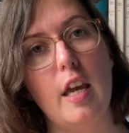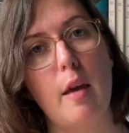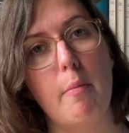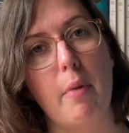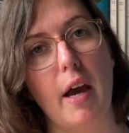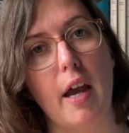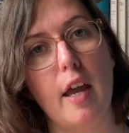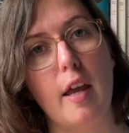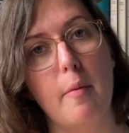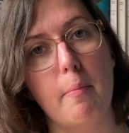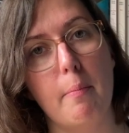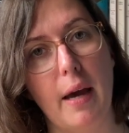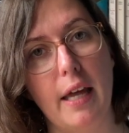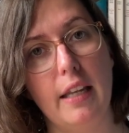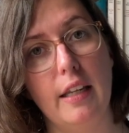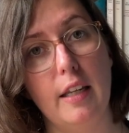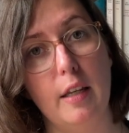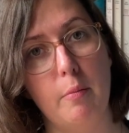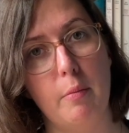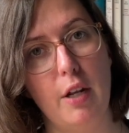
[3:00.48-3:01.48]
by
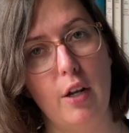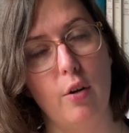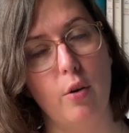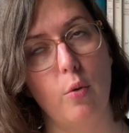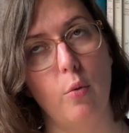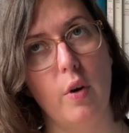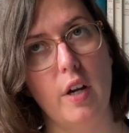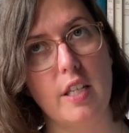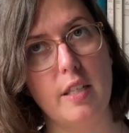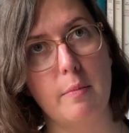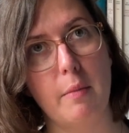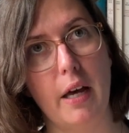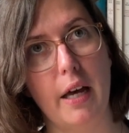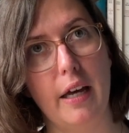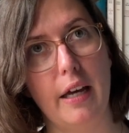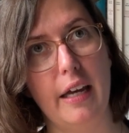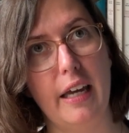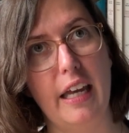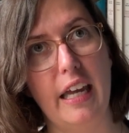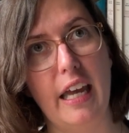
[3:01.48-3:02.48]
Madeline Miller was
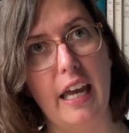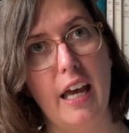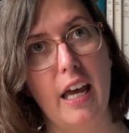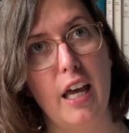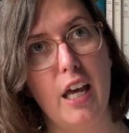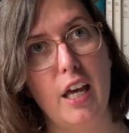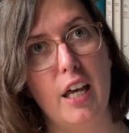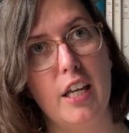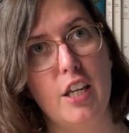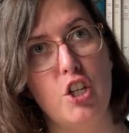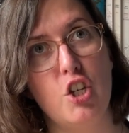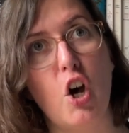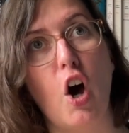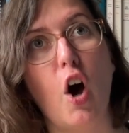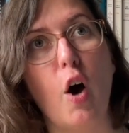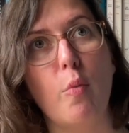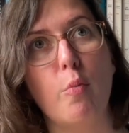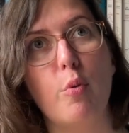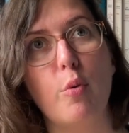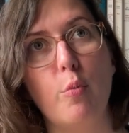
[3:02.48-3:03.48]
my
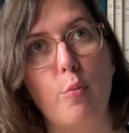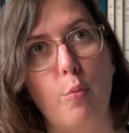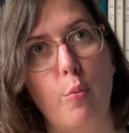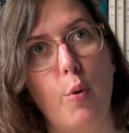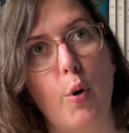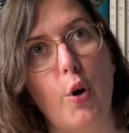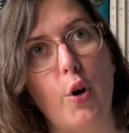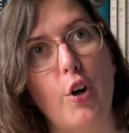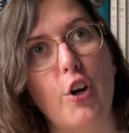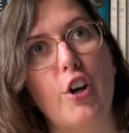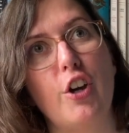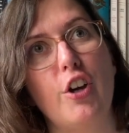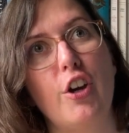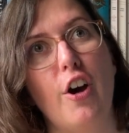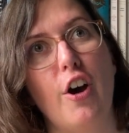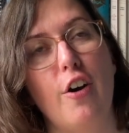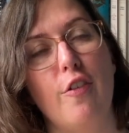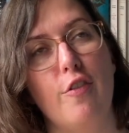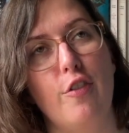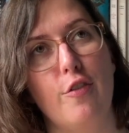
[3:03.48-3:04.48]
top book
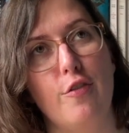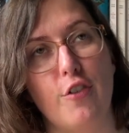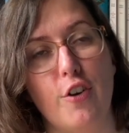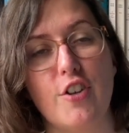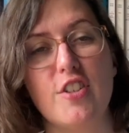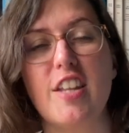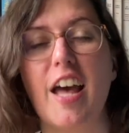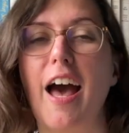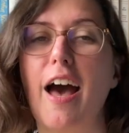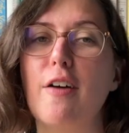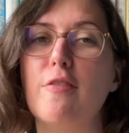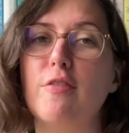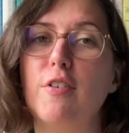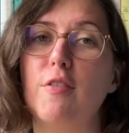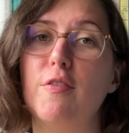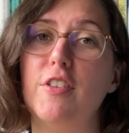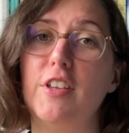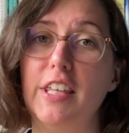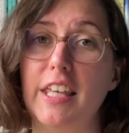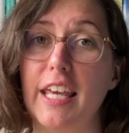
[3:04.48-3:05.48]
of the first half
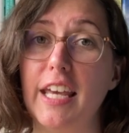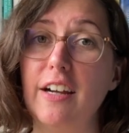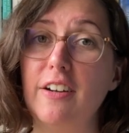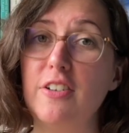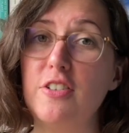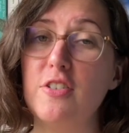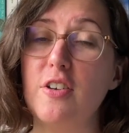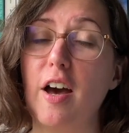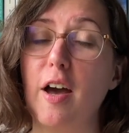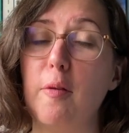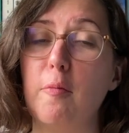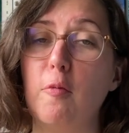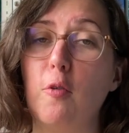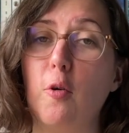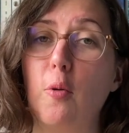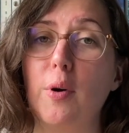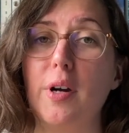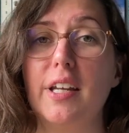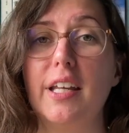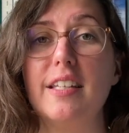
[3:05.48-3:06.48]
of the year, so I'm
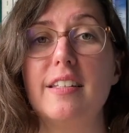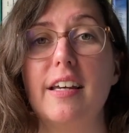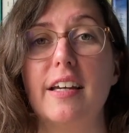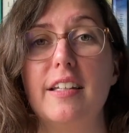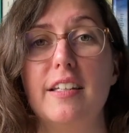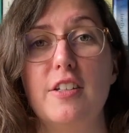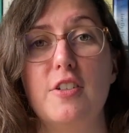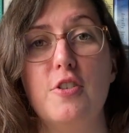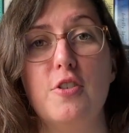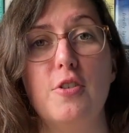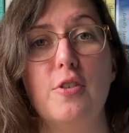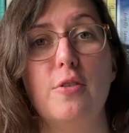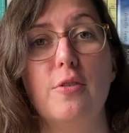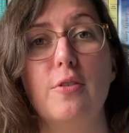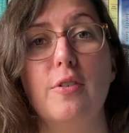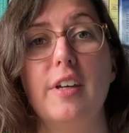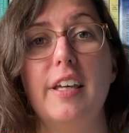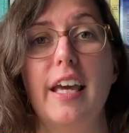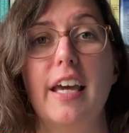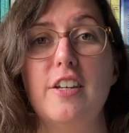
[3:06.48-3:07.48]
quite excited
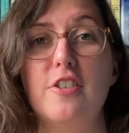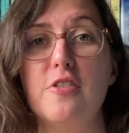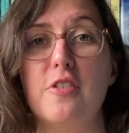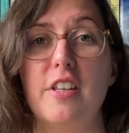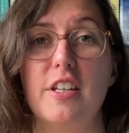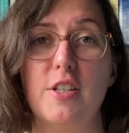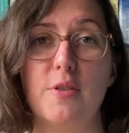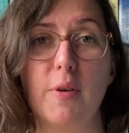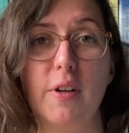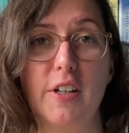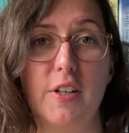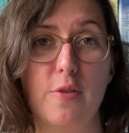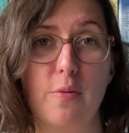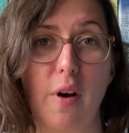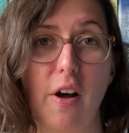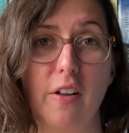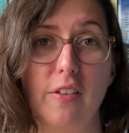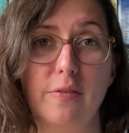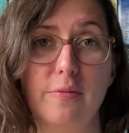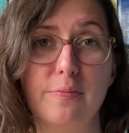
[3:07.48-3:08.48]
to get to this one as
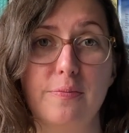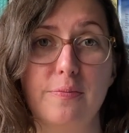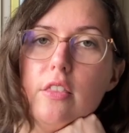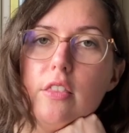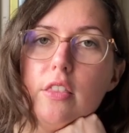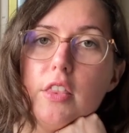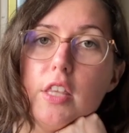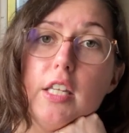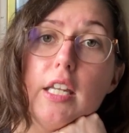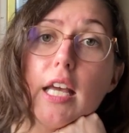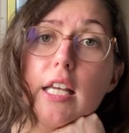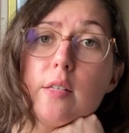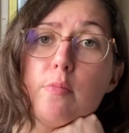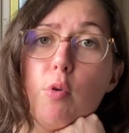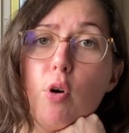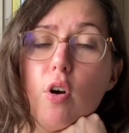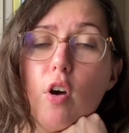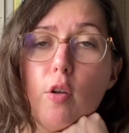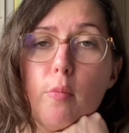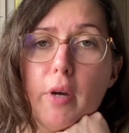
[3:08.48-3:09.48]
well. The next
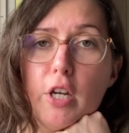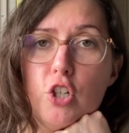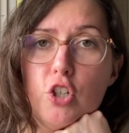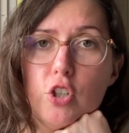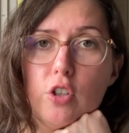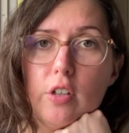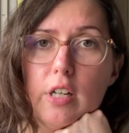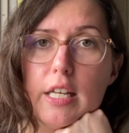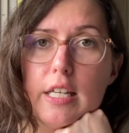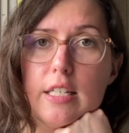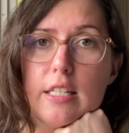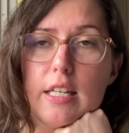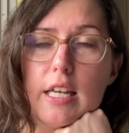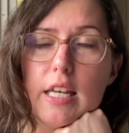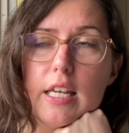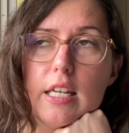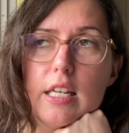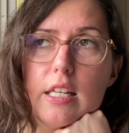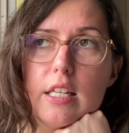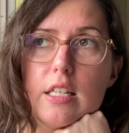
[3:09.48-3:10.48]
book on my share list
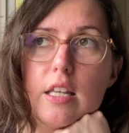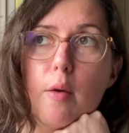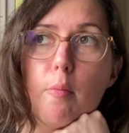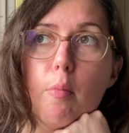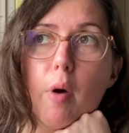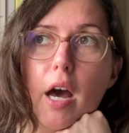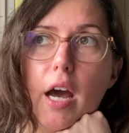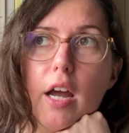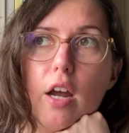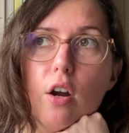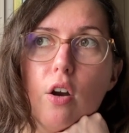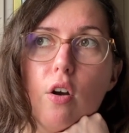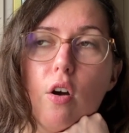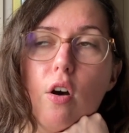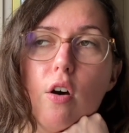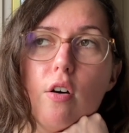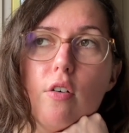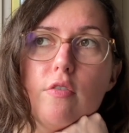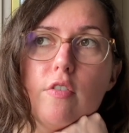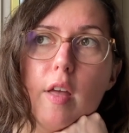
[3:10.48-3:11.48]
is Empire
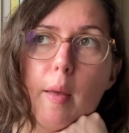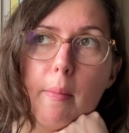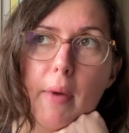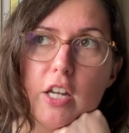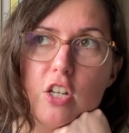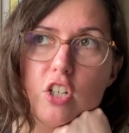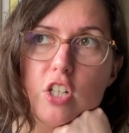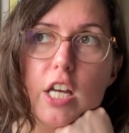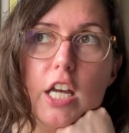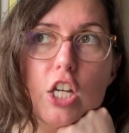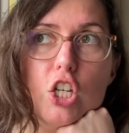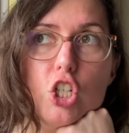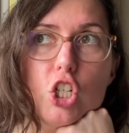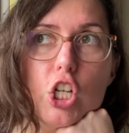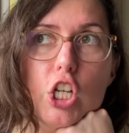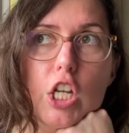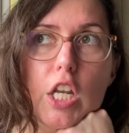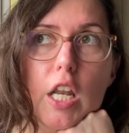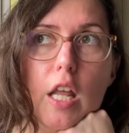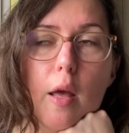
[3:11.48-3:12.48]
of
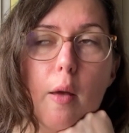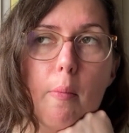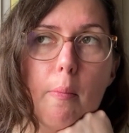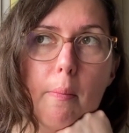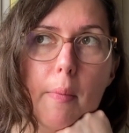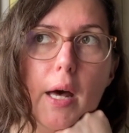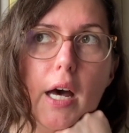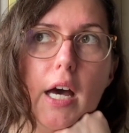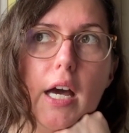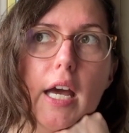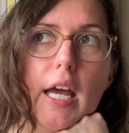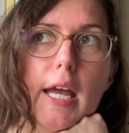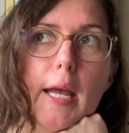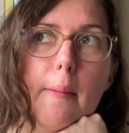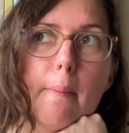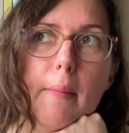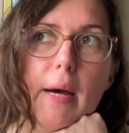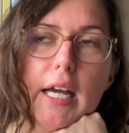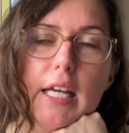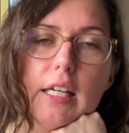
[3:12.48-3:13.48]
Imagination by
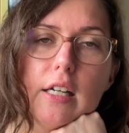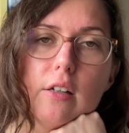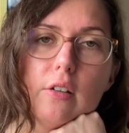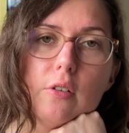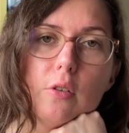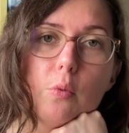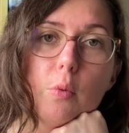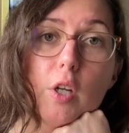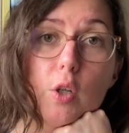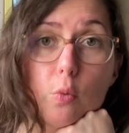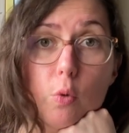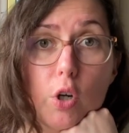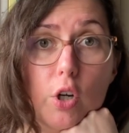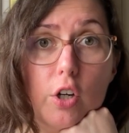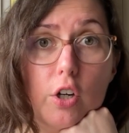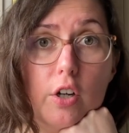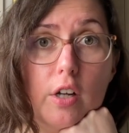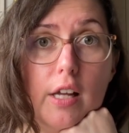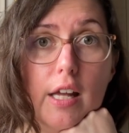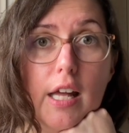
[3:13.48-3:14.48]
Michael
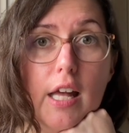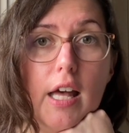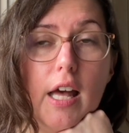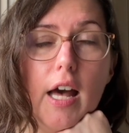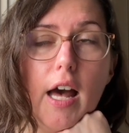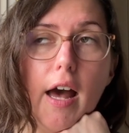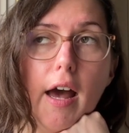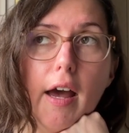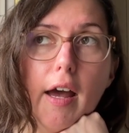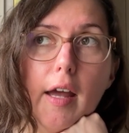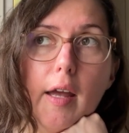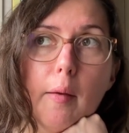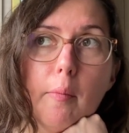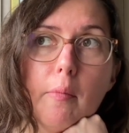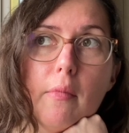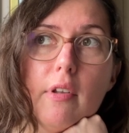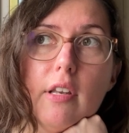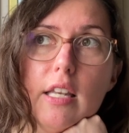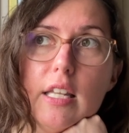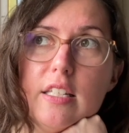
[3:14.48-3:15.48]
Witwer.
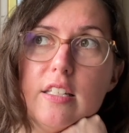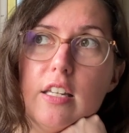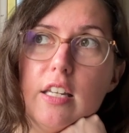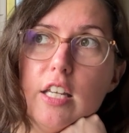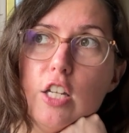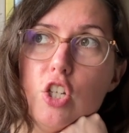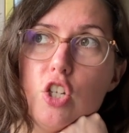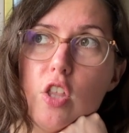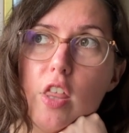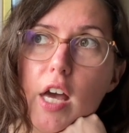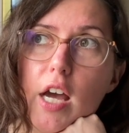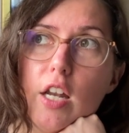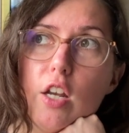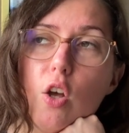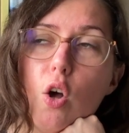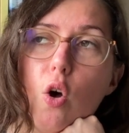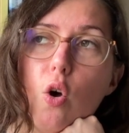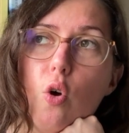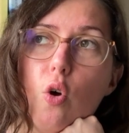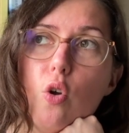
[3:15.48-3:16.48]
I'm listening to that
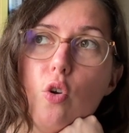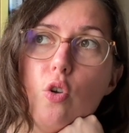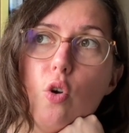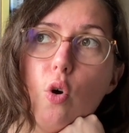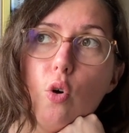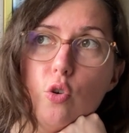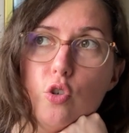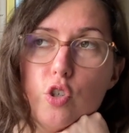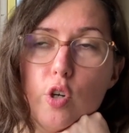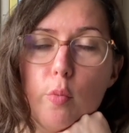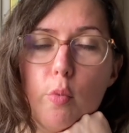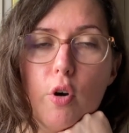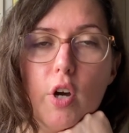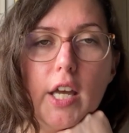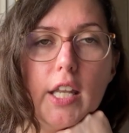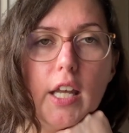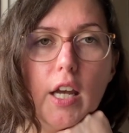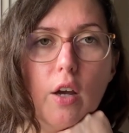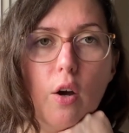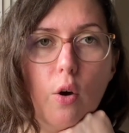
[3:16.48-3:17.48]
on audiobook
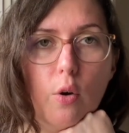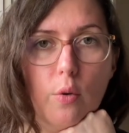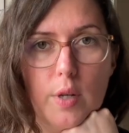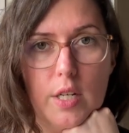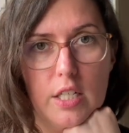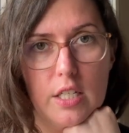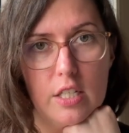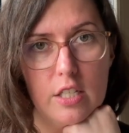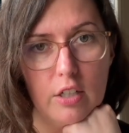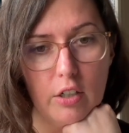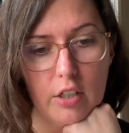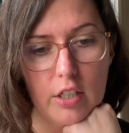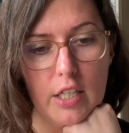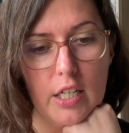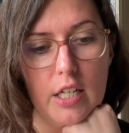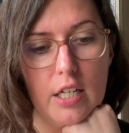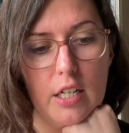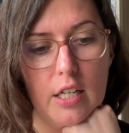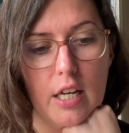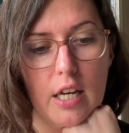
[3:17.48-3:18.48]
and I already
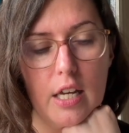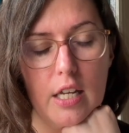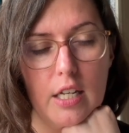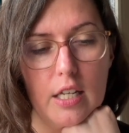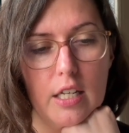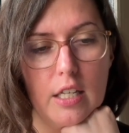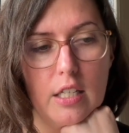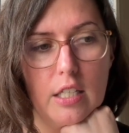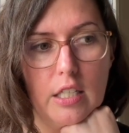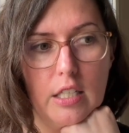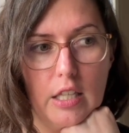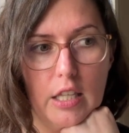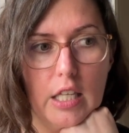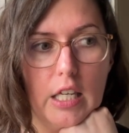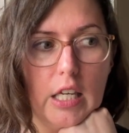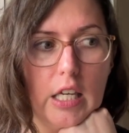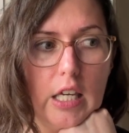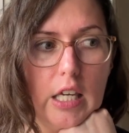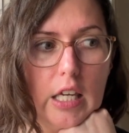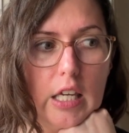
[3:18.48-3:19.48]
started. It is
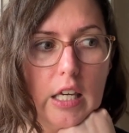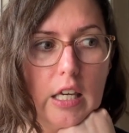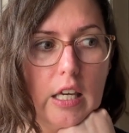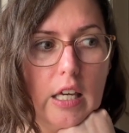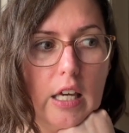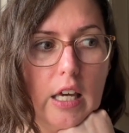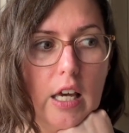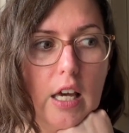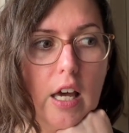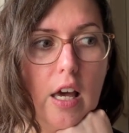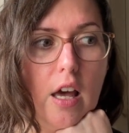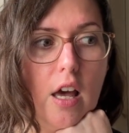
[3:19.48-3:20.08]
the